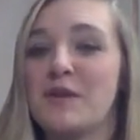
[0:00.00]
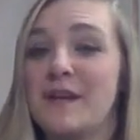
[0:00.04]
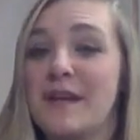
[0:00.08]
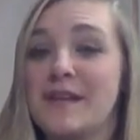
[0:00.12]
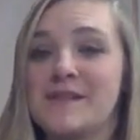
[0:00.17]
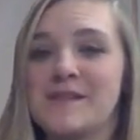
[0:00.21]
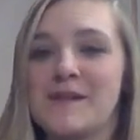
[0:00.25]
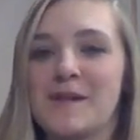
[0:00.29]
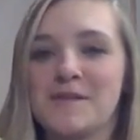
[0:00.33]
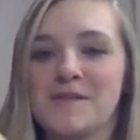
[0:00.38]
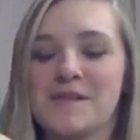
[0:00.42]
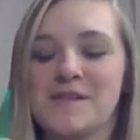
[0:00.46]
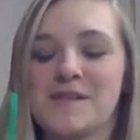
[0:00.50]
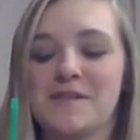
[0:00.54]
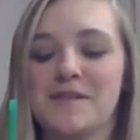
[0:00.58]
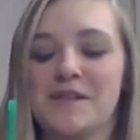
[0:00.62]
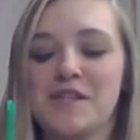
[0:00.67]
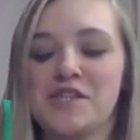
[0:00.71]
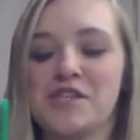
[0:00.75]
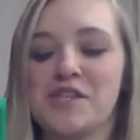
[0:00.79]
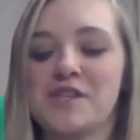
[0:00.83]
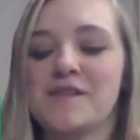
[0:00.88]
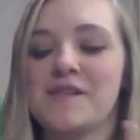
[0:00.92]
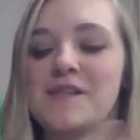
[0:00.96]
That sounds
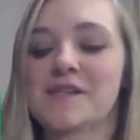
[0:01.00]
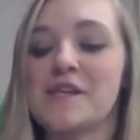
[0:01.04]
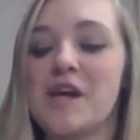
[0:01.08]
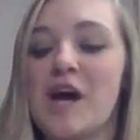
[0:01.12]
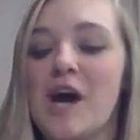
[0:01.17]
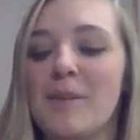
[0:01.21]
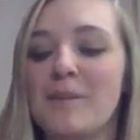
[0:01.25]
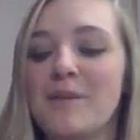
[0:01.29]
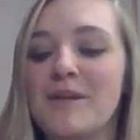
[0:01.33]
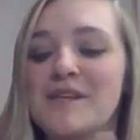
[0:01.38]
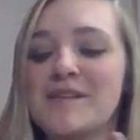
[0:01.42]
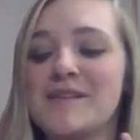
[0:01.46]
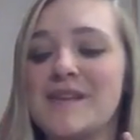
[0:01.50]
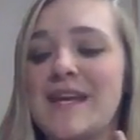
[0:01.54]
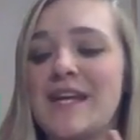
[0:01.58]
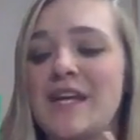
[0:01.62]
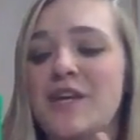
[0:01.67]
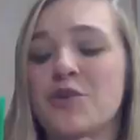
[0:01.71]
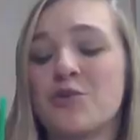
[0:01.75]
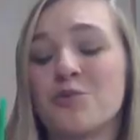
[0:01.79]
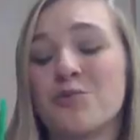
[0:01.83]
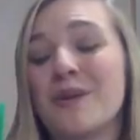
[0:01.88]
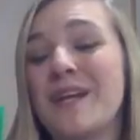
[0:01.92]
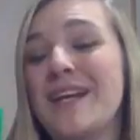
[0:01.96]
delicious. The top is a
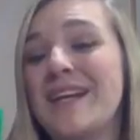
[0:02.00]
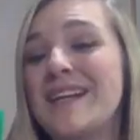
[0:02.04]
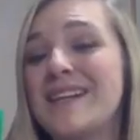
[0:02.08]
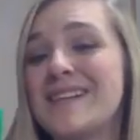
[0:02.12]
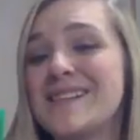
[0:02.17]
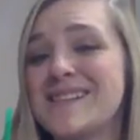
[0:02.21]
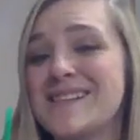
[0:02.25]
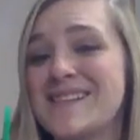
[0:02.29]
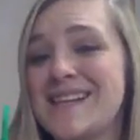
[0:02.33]
green